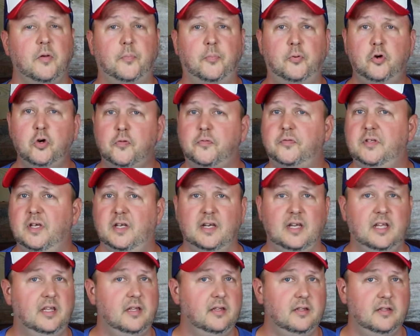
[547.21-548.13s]
proof
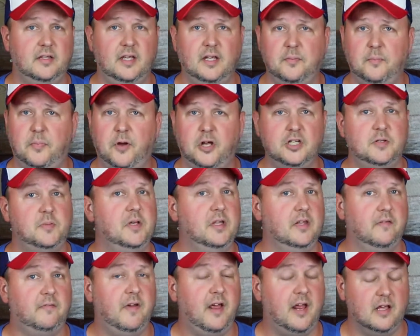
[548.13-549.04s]
didn't punch me in
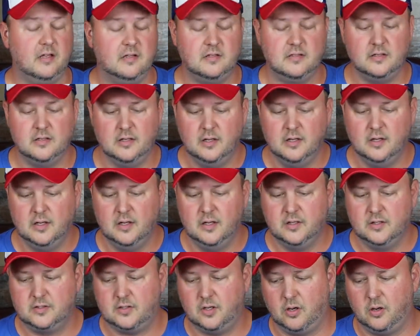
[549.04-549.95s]
the face.
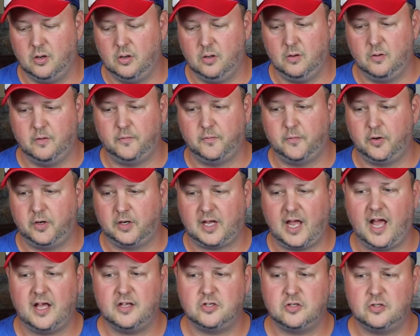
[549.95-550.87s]
So for a
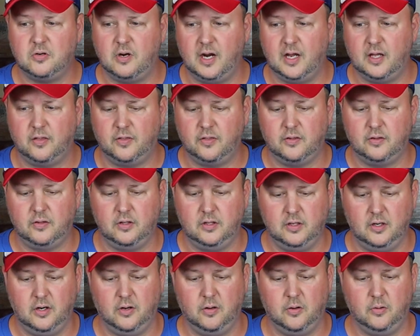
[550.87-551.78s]
cask strength,
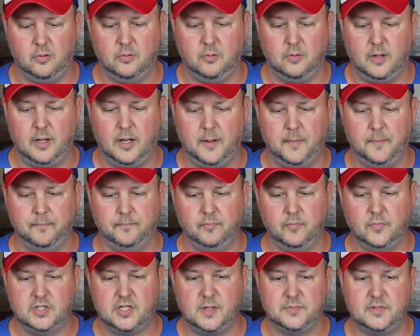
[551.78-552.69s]

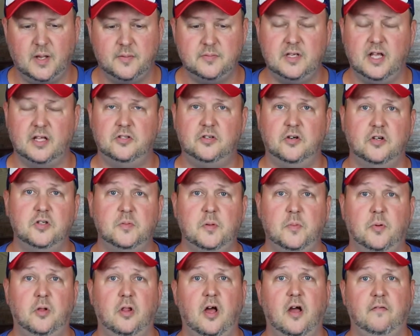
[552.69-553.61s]
sometimes that turns
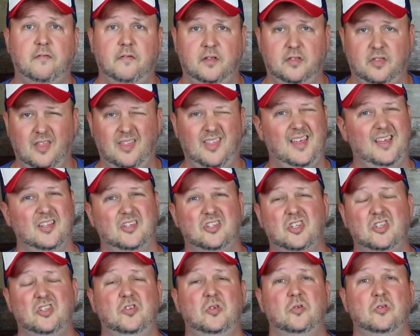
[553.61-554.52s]
people off, like they think it's
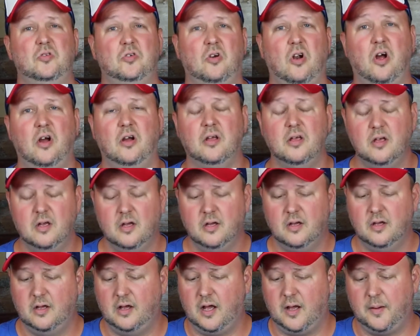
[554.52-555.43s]
just too strong.
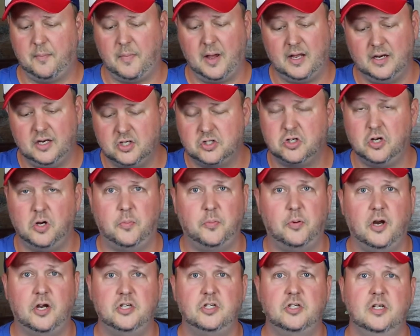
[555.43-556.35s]
My initial
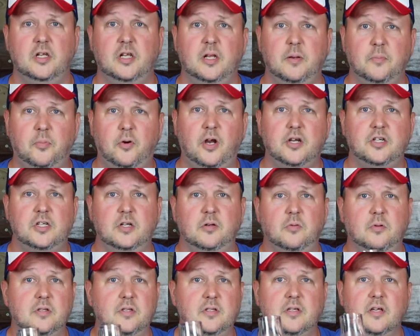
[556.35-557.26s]
impression
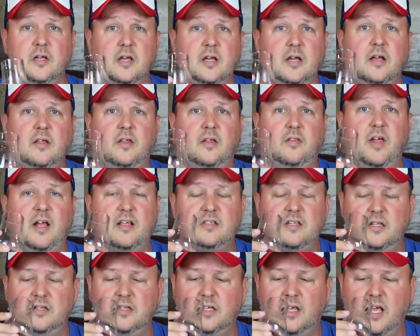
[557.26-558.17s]
was that
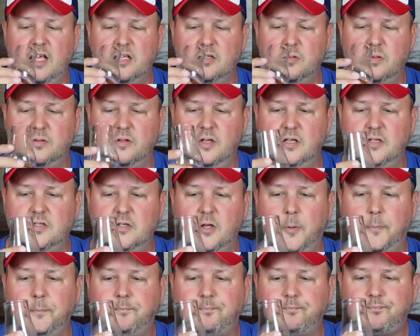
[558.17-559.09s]
that's not the case with this.
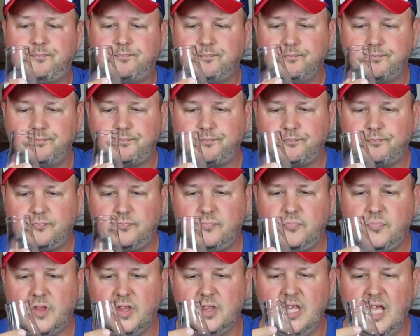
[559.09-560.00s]
So
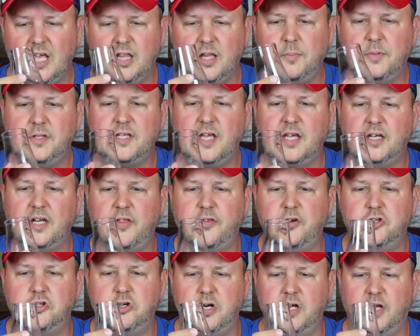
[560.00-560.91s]
yeah, let me take
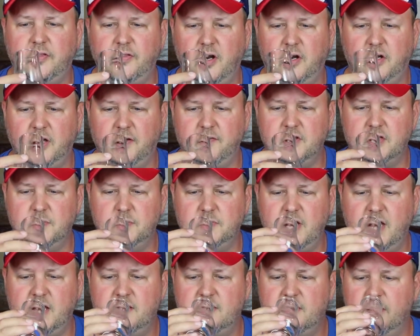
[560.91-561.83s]
another drink and then I'll give you some
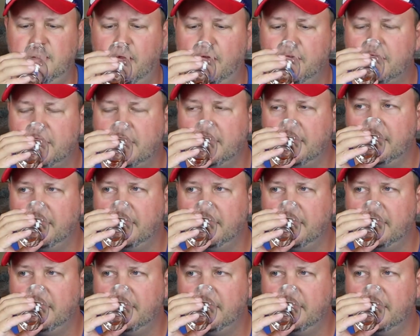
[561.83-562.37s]
tasting notes.